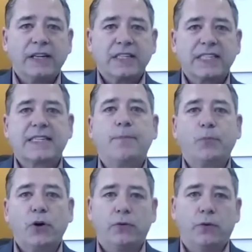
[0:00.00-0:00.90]

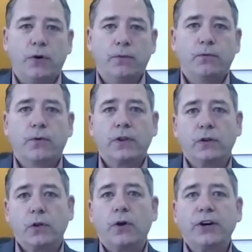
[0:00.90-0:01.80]
separate room for the
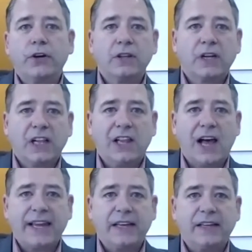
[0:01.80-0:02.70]
lawyer and the
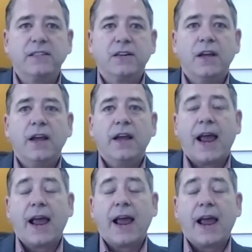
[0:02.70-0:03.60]
client
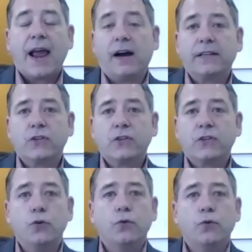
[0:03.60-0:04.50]

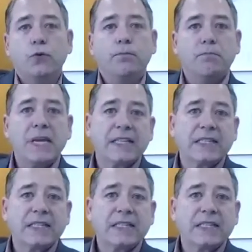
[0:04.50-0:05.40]
to meet
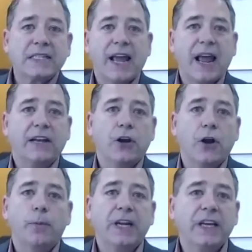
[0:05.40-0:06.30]
separately, and
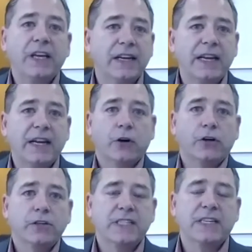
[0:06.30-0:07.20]
nobody can hear
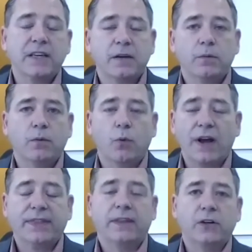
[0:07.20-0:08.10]
or see
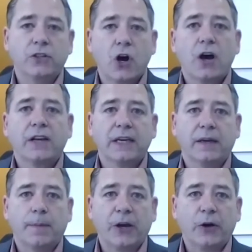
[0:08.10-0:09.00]
what they're talking about.